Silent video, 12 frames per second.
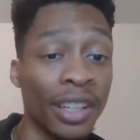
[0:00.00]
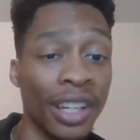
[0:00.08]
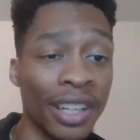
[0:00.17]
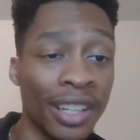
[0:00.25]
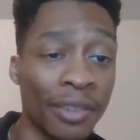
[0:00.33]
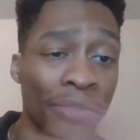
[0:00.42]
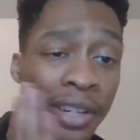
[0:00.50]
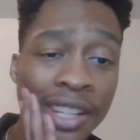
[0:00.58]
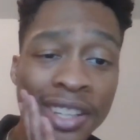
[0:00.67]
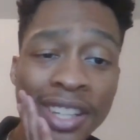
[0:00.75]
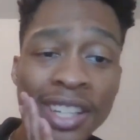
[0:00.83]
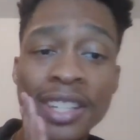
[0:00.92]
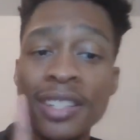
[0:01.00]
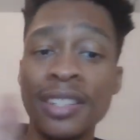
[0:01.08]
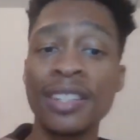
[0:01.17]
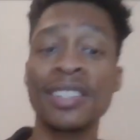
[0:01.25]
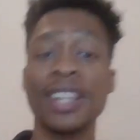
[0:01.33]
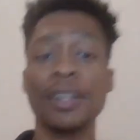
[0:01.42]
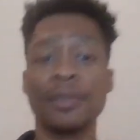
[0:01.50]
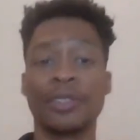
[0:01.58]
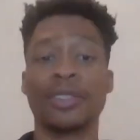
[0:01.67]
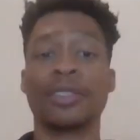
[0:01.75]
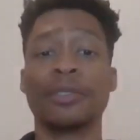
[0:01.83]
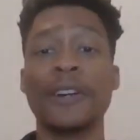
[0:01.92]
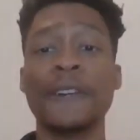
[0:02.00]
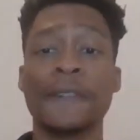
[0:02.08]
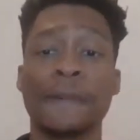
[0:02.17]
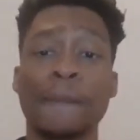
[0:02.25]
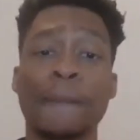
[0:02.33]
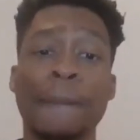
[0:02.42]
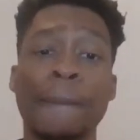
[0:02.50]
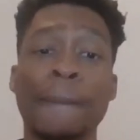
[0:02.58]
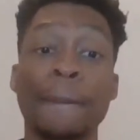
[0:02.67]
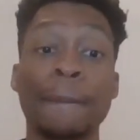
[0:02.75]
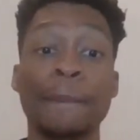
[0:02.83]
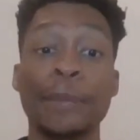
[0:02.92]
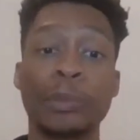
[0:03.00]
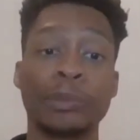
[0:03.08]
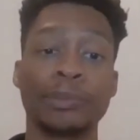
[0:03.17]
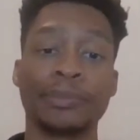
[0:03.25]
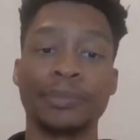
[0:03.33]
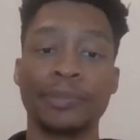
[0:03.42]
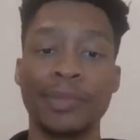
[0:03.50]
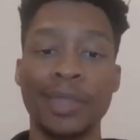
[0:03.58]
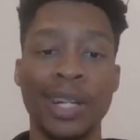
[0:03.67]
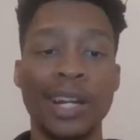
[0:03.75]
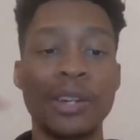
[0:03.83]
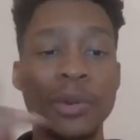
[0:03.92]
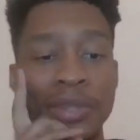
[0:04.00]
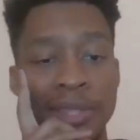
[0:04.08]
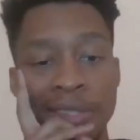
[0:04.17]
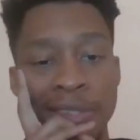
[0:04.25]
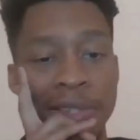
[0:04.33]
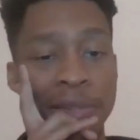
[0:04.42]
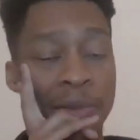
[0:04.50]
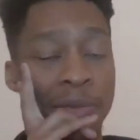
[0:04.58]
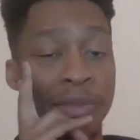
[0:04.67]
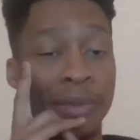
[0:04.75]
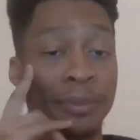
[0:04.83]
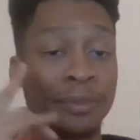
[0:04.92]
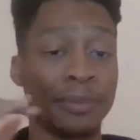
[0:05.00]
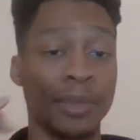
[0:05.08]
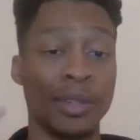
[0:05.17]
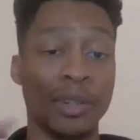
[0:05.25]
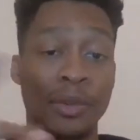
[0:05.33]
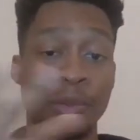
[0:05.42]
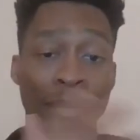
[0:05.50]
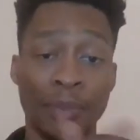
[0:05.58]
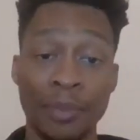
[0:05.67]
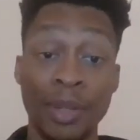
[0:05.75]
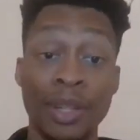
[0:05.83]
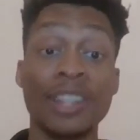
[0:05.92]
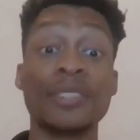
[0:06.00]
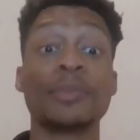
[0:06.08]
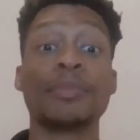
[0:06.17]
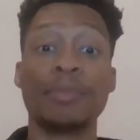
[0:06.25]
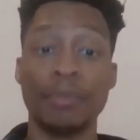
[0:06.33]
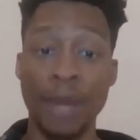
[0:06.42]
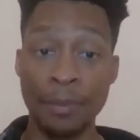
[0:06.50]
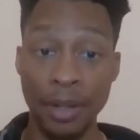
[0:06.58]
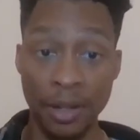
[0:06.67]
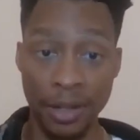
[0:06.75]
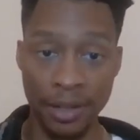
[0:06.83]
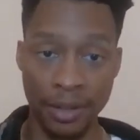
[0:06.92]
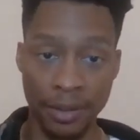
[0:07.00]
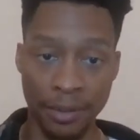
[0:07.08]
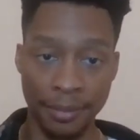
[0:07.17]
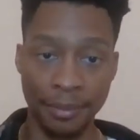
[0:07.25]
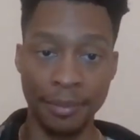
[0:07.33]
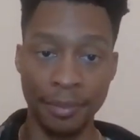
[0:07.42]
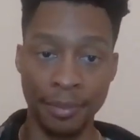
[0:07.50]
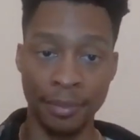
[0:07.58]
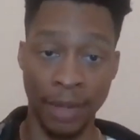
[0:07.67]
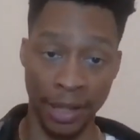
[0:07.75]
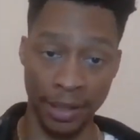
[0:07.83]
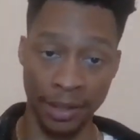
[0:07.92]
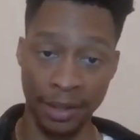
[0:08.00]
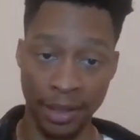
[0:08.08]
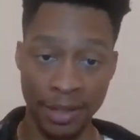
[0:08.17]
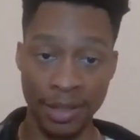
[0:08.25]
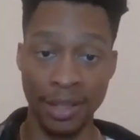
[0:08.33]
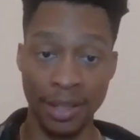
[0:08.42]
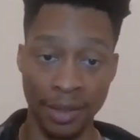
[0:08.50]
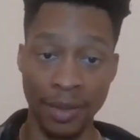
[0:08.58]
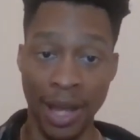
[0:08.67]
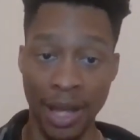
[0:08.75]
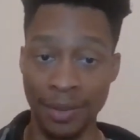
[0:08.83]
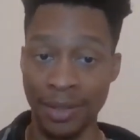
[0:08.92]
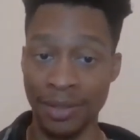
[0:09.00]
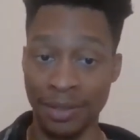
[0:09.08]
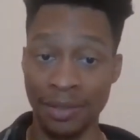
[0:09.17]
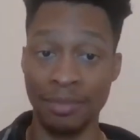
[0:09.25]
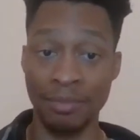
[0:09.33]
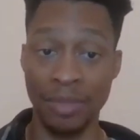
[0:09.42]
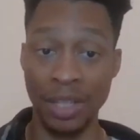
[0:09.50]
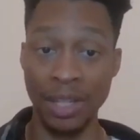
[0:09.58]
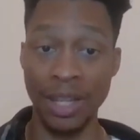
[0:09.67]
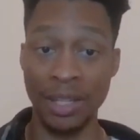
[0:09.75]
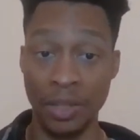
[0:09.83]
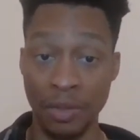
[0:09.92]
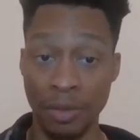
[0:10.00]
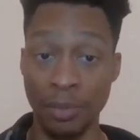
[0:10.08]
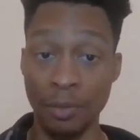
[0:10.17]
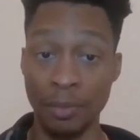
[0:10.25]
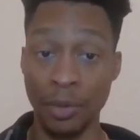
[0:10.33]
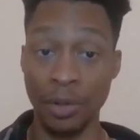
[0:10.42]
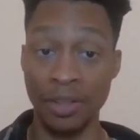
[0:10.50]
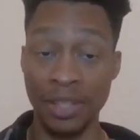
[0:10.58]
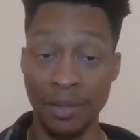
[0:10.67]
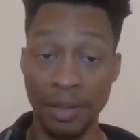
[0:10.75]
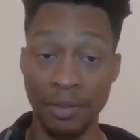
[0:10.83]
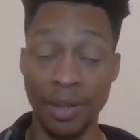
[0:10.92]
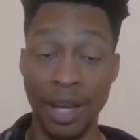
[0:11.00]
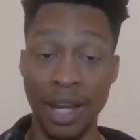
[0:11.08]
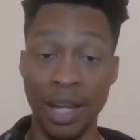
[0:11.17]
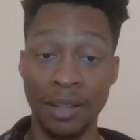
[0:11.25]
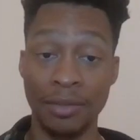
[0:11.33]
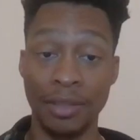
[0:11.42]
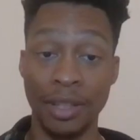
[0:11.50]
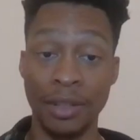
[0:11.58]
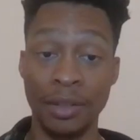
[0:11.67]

And the funny thing is, the same generation, and I noticed this too from, because my parents, like they said, is Gen X. They were both born in 75.